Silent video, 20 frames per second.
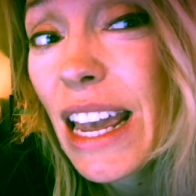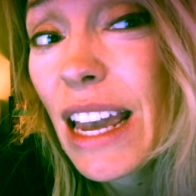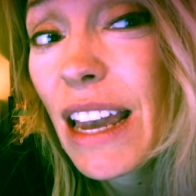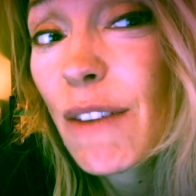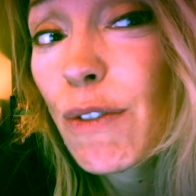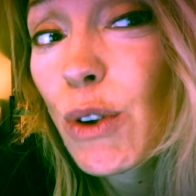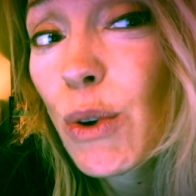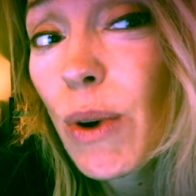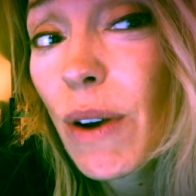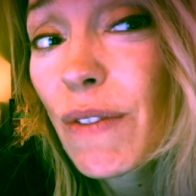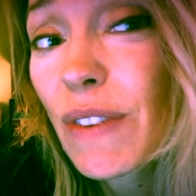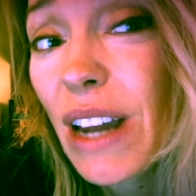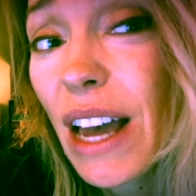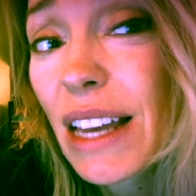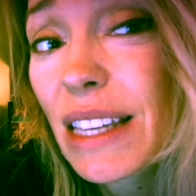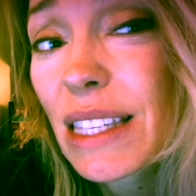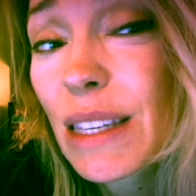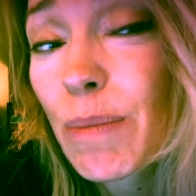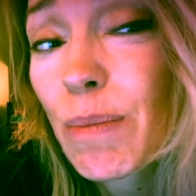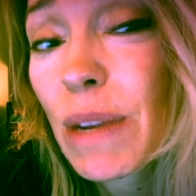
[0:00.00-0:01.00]
If you have
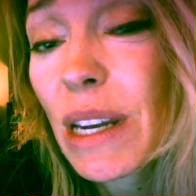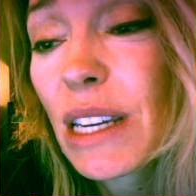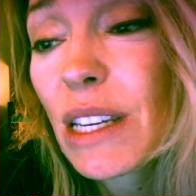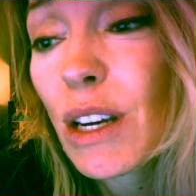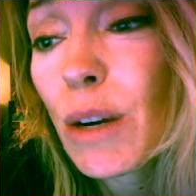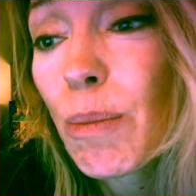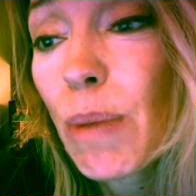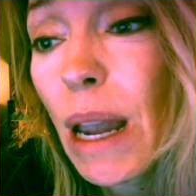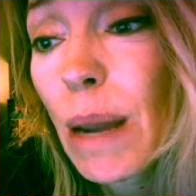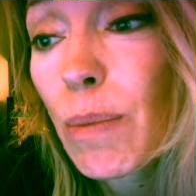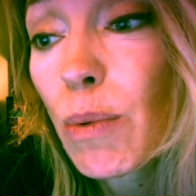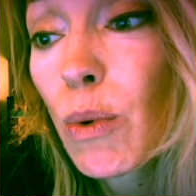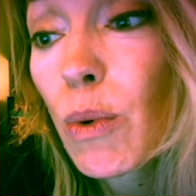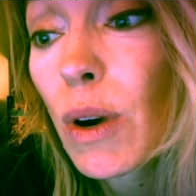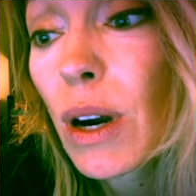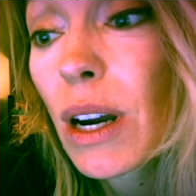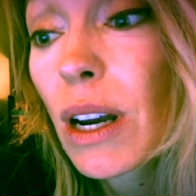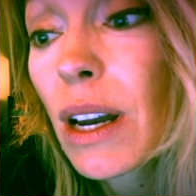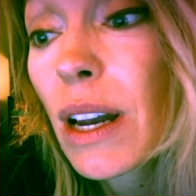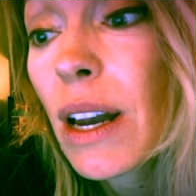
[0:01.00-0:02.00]
not submitted your
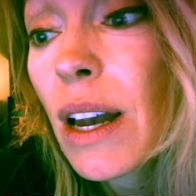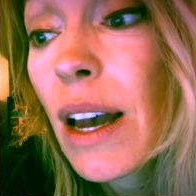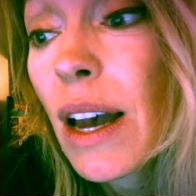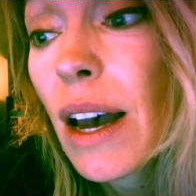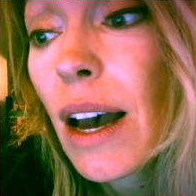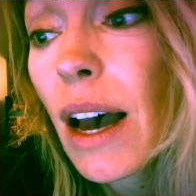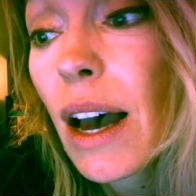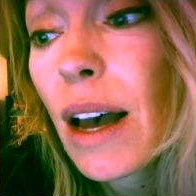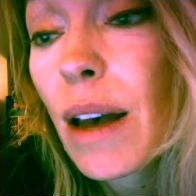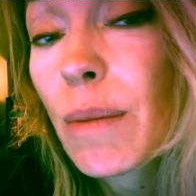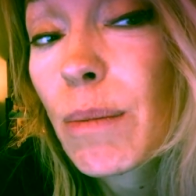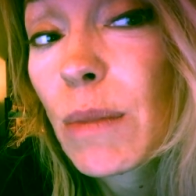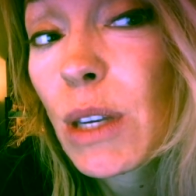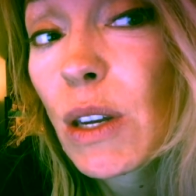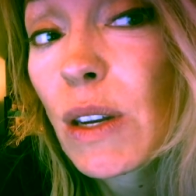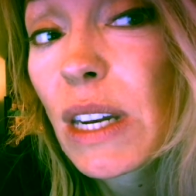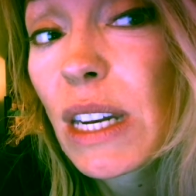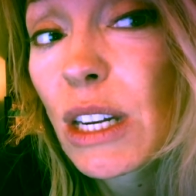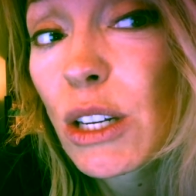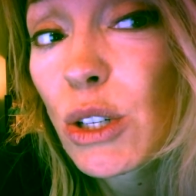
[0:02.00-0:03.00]
paperwork,
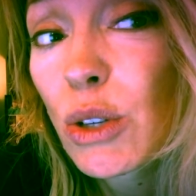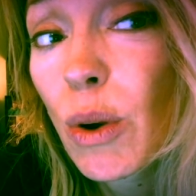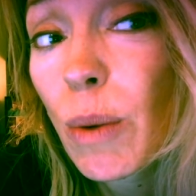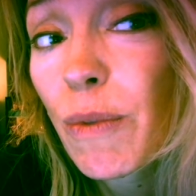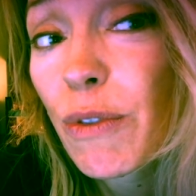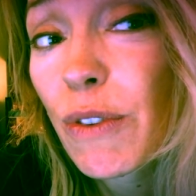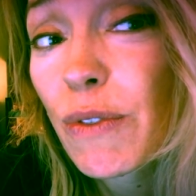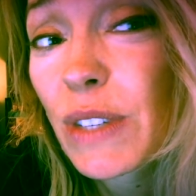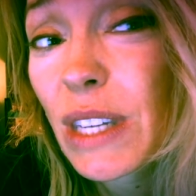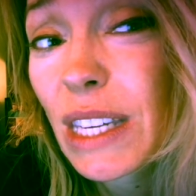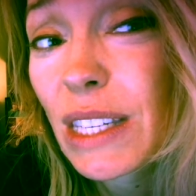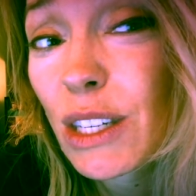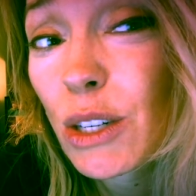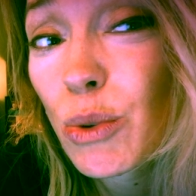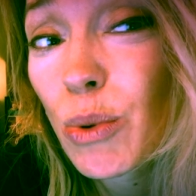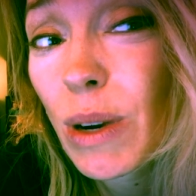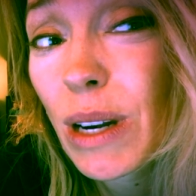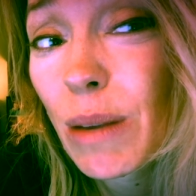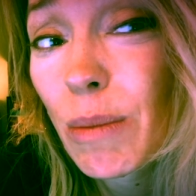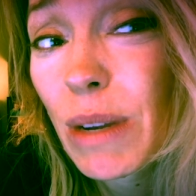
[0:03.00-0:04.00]
you need to show up 15 to
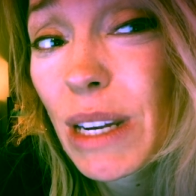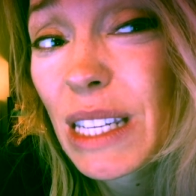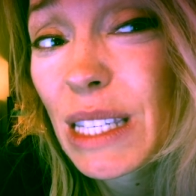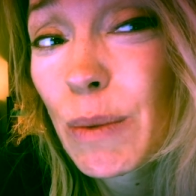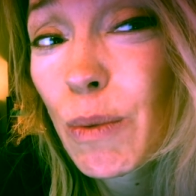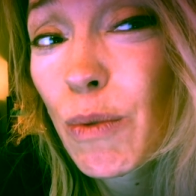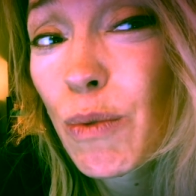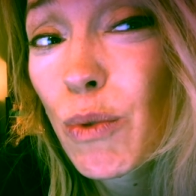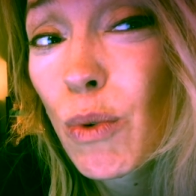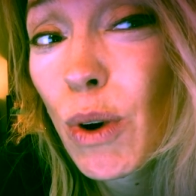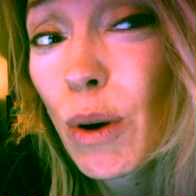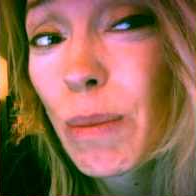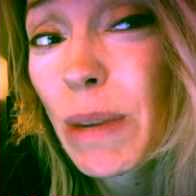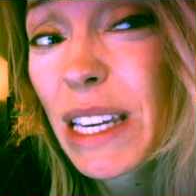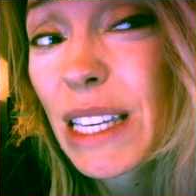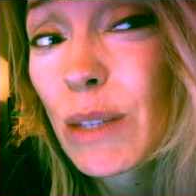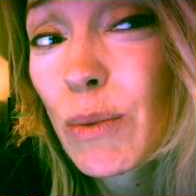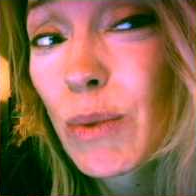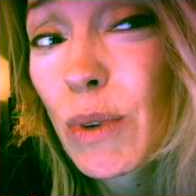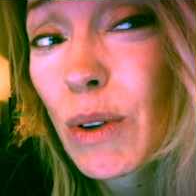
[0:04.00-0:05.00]
20 minutes before,
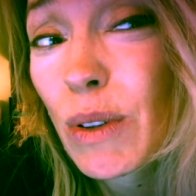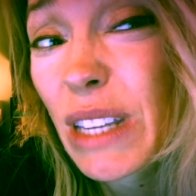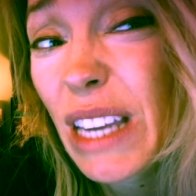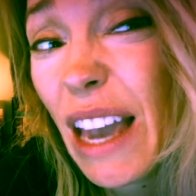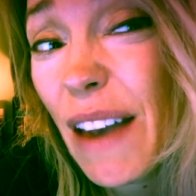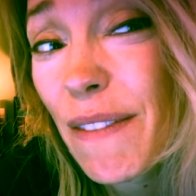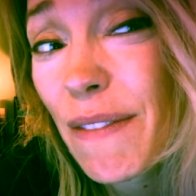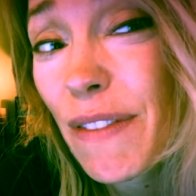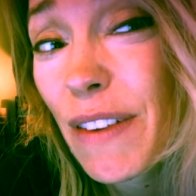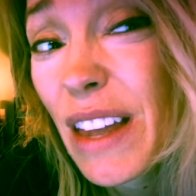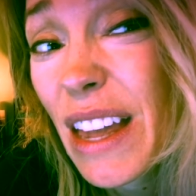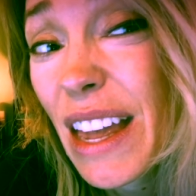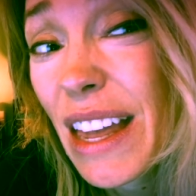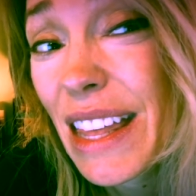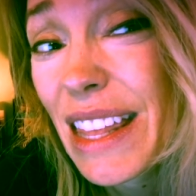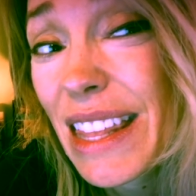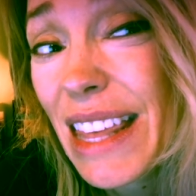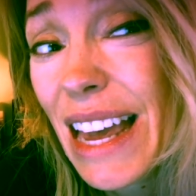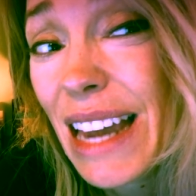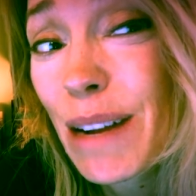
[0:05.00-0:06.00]
because we only have
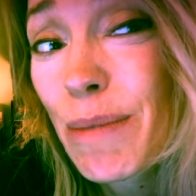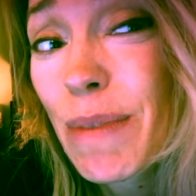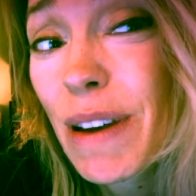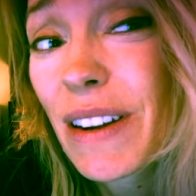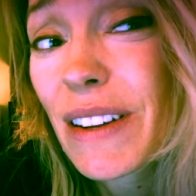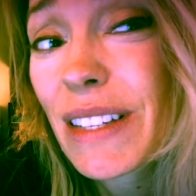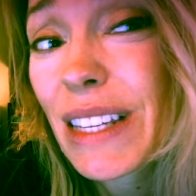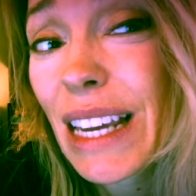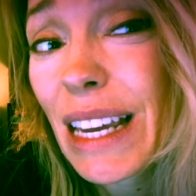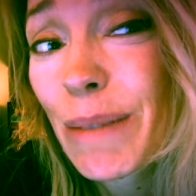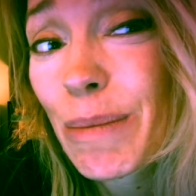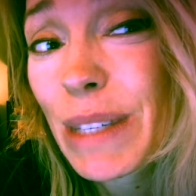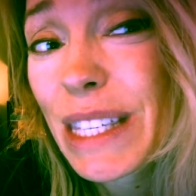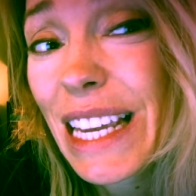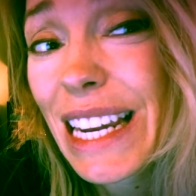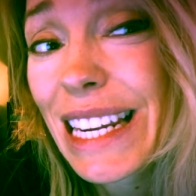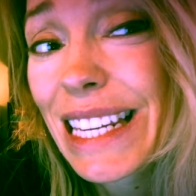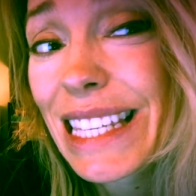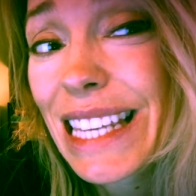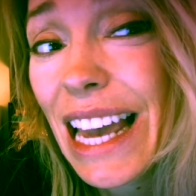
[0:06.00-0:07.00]
that amount of time
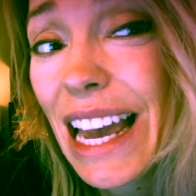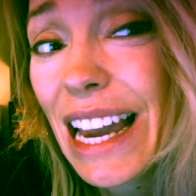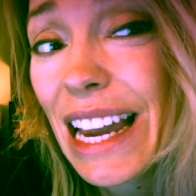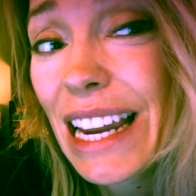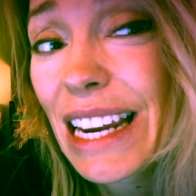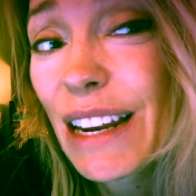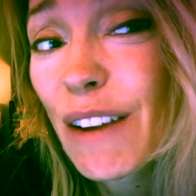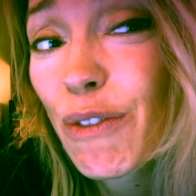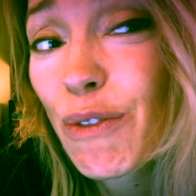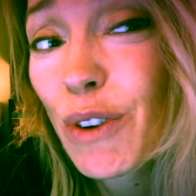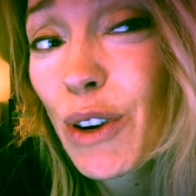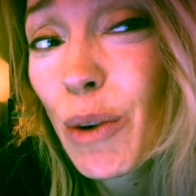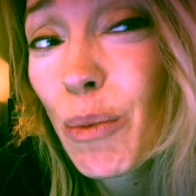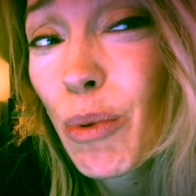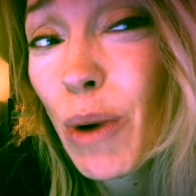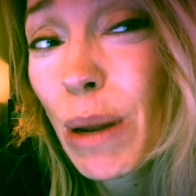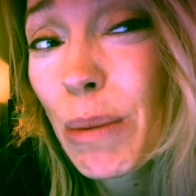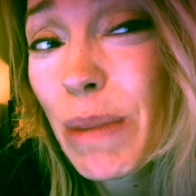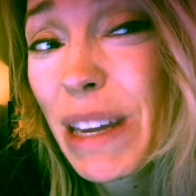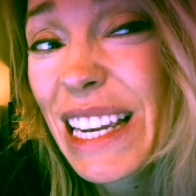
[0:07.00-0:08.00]
set aside for your
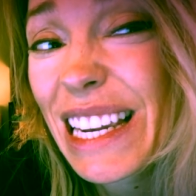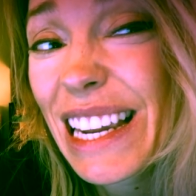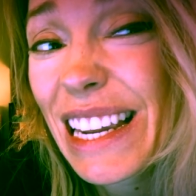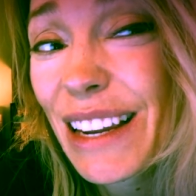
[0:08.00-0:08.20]
appointment.